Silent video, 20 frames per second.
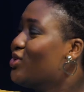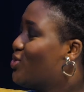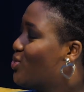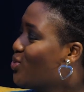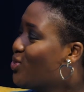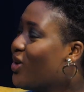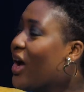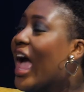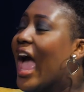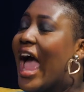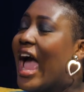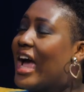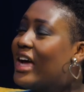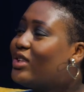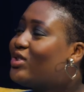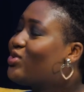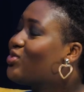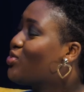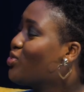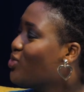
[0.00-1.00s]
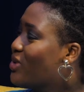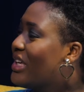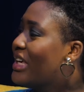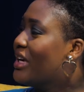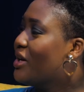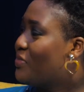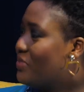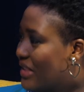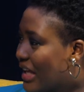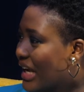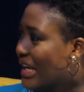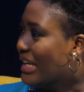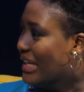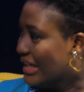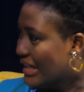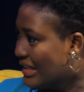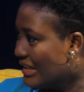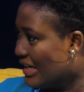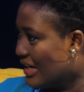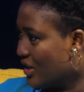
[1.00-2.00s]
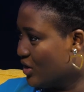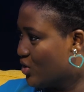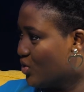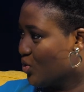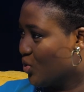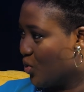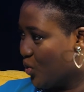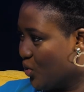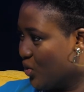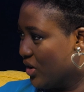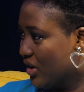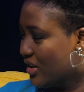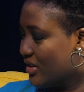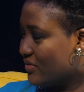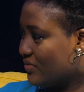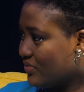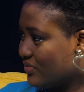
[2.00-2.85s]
to keep the lineage going.